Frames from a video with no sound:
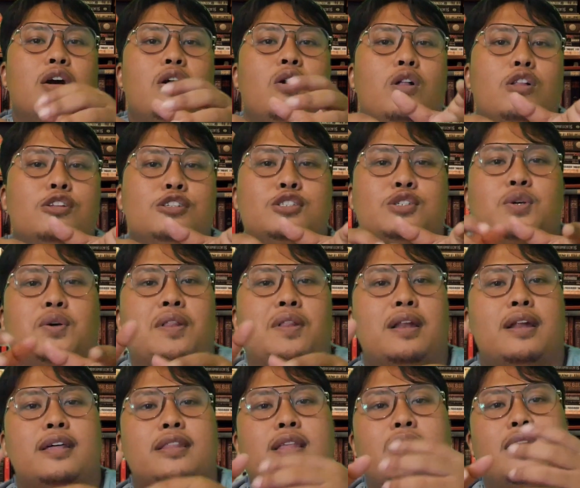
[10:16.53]
Also,
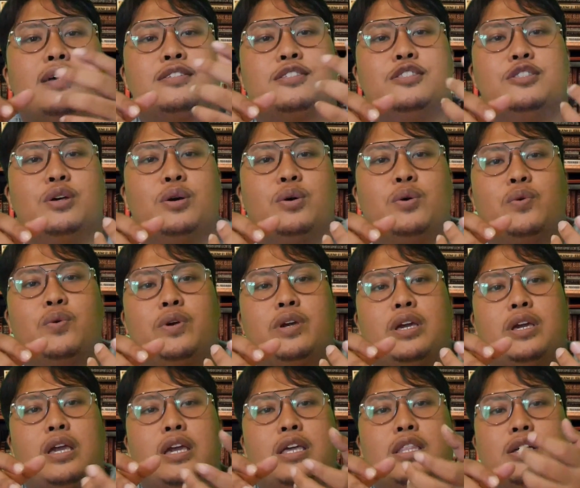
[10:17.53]
let us know
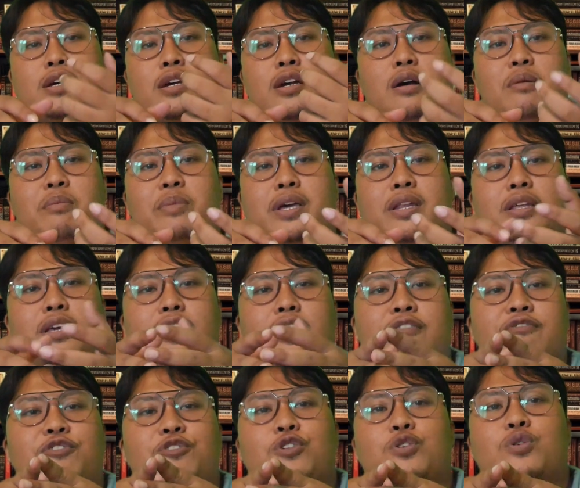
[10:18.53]
in the comment
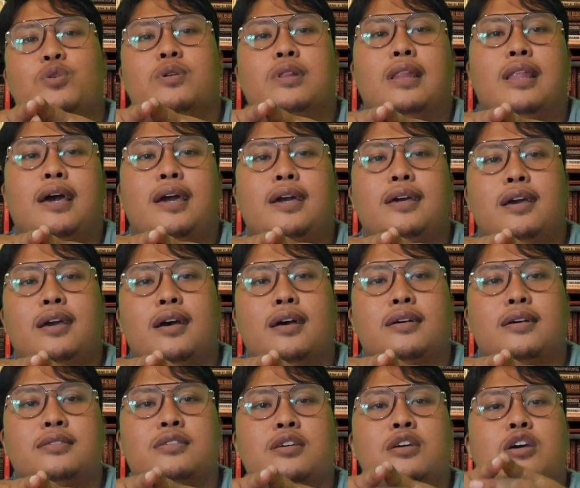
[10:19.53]
if you like
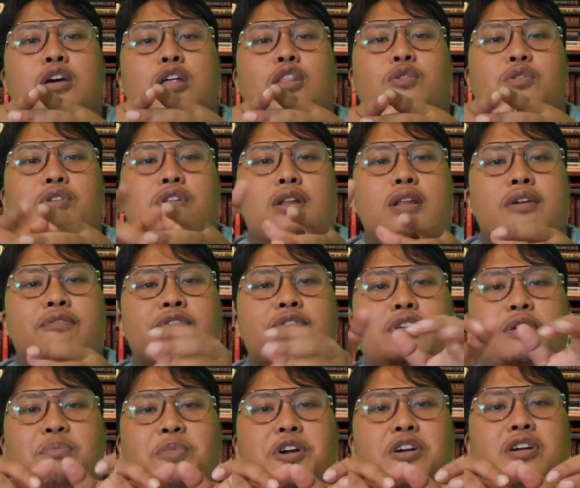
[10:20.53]
us to dive
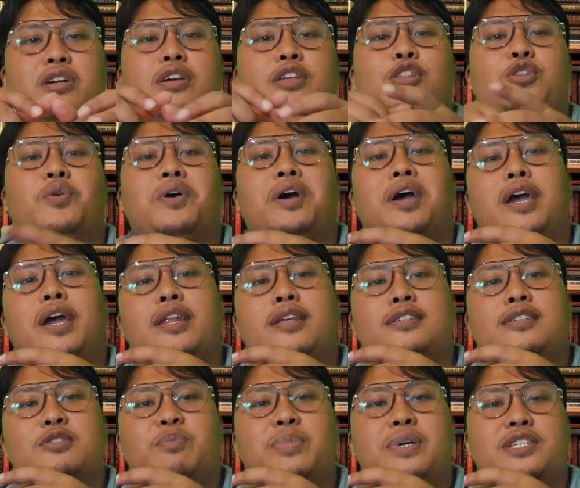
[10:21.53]
deeper into any
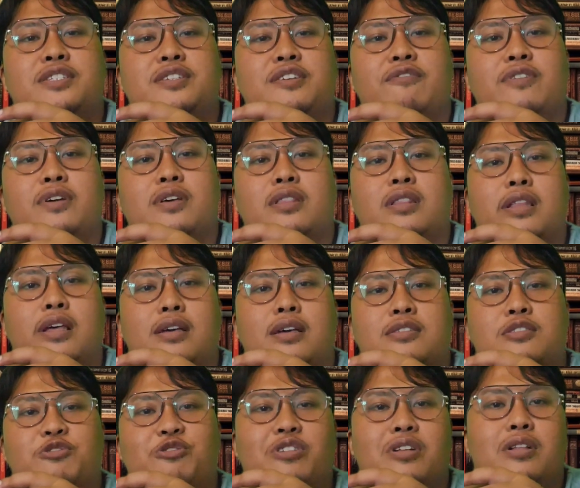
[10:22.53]
specific
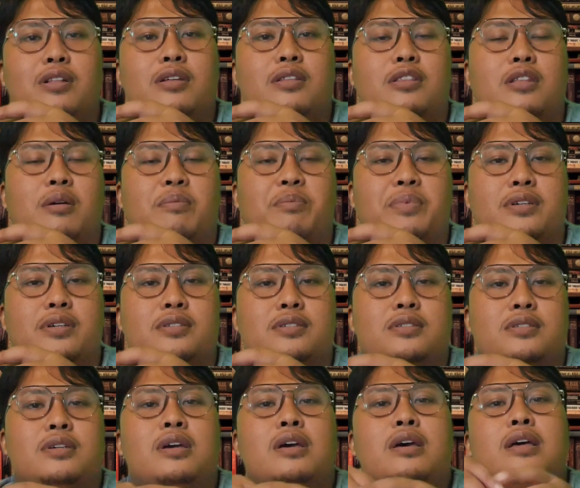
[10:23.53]
tax related topic.
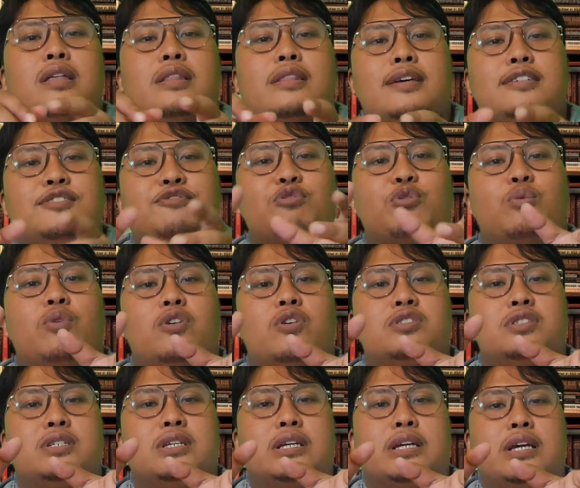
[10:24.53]
Thanks for
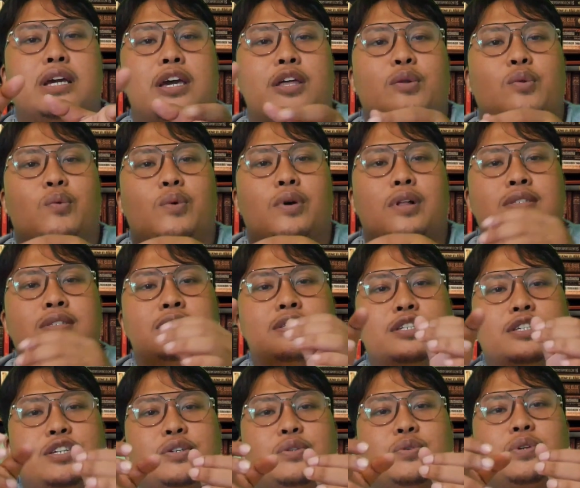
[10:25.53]
watching and we'll
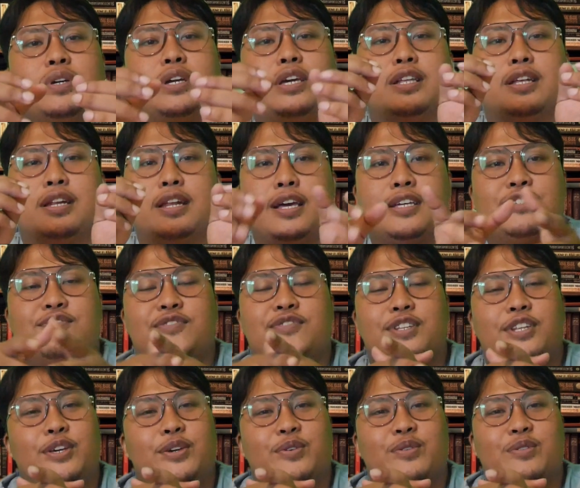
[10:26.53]
see you in the next
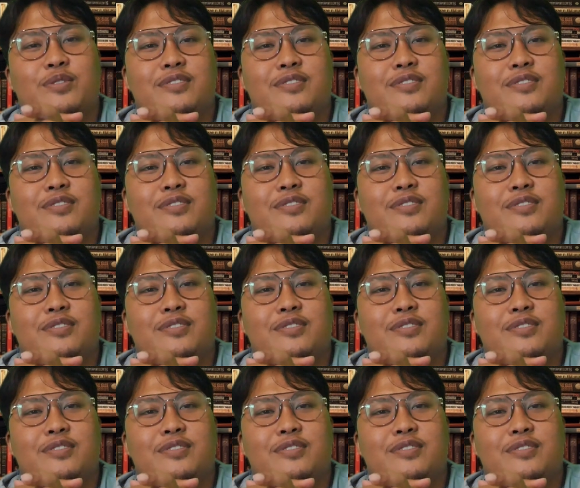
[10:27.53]
video.